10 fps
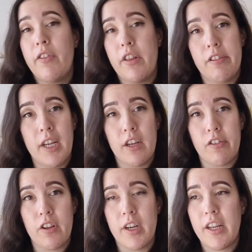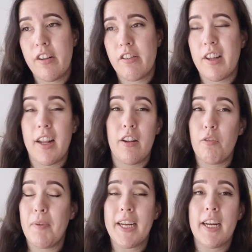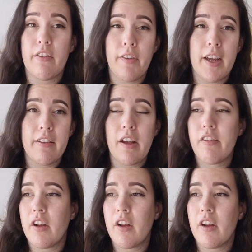for the sake of science and making a fair test,